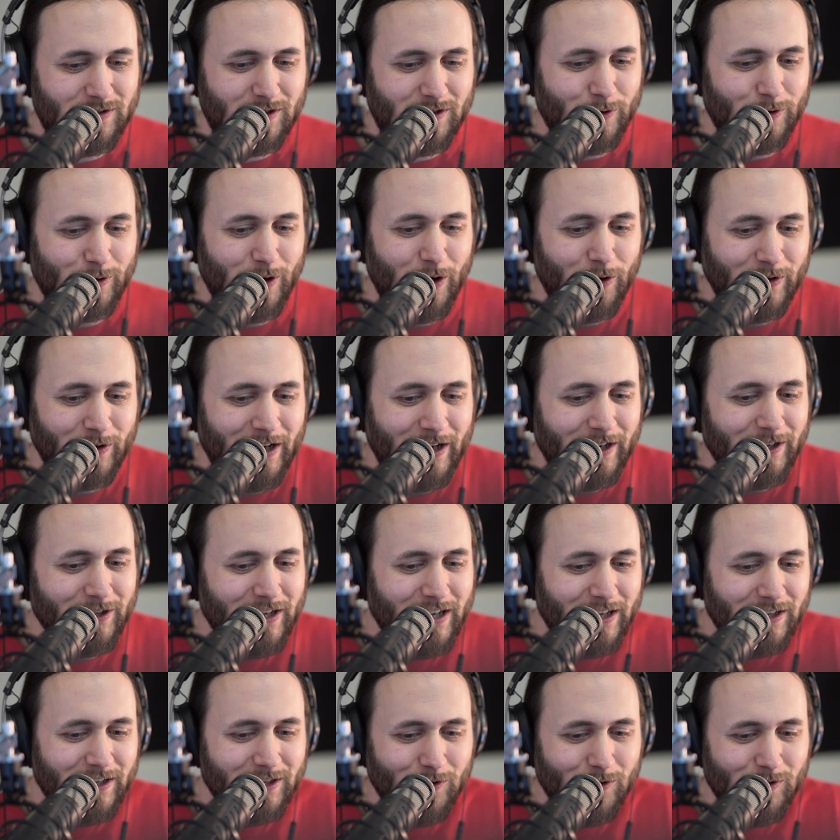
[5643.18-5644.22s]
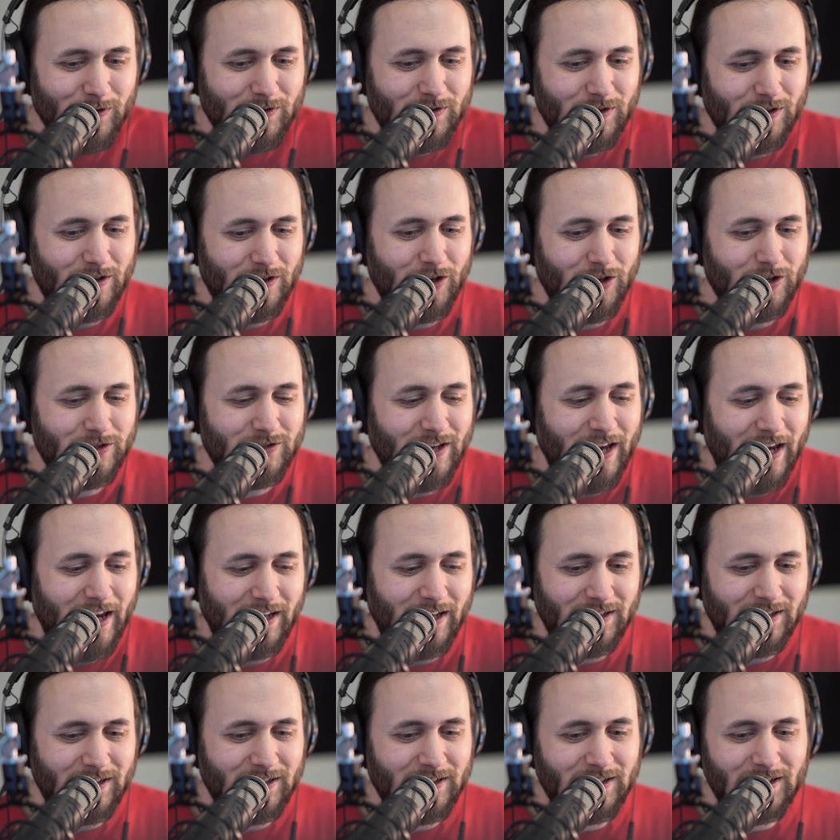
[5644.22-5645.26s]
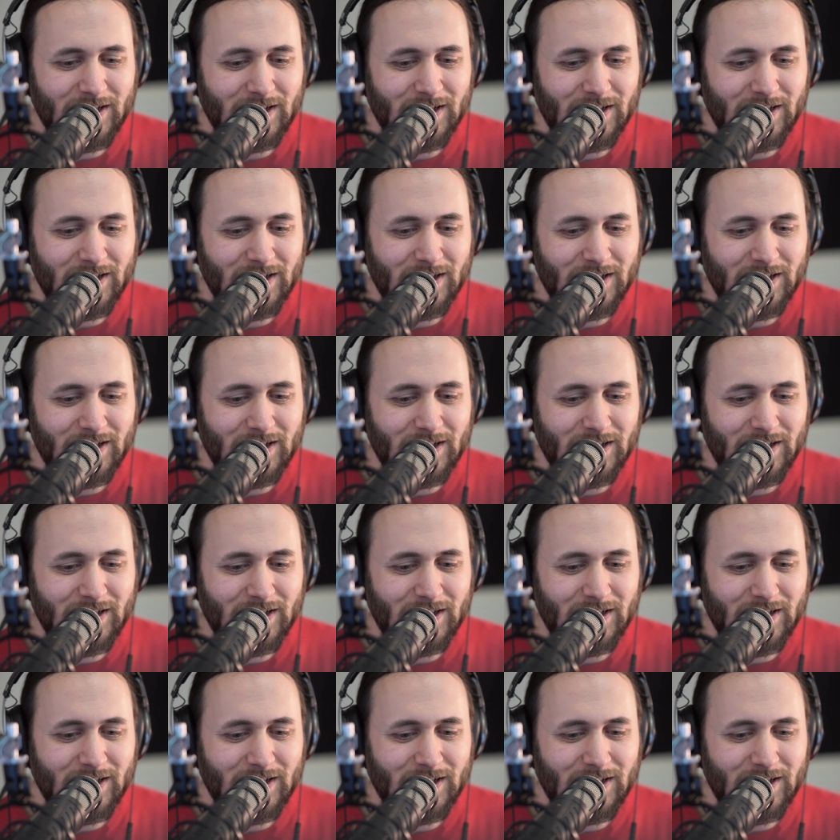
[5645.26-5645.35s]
Corona, you can use Octane,